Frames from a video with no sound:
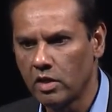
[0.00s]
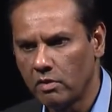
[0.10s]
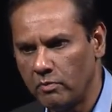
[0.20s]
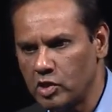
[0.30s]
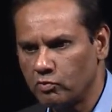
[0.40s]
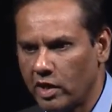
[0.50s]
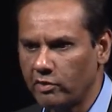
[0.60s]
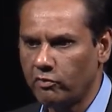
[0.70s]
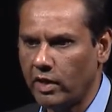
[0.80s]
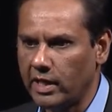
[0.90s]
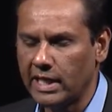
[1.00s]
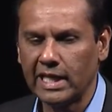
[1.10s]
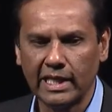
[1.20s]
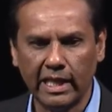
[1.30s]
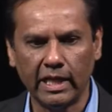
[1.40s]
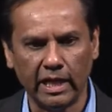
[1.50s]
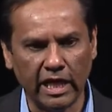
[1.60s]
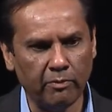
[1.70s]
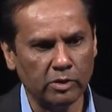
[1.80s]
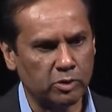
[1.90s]
mesh Wi-Fi that
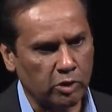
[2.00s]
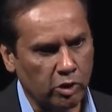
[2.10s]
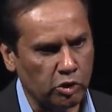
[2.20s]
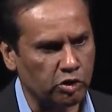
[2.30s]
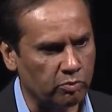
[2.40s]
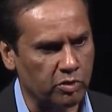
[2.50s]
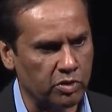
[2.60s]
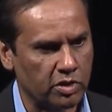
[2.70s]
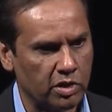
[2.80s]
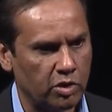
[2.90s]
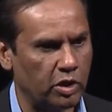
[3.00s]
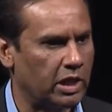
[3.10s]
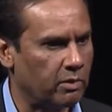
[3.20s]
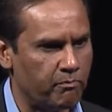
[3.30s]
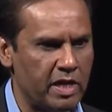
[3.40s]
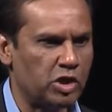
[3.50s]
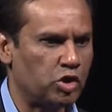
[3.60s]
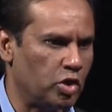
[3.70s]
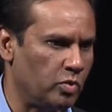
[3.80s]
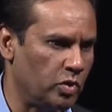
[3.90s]
enables the customers to get the best
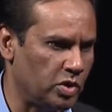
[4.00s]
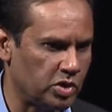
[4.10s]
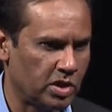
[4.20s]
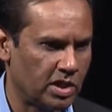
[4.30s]
service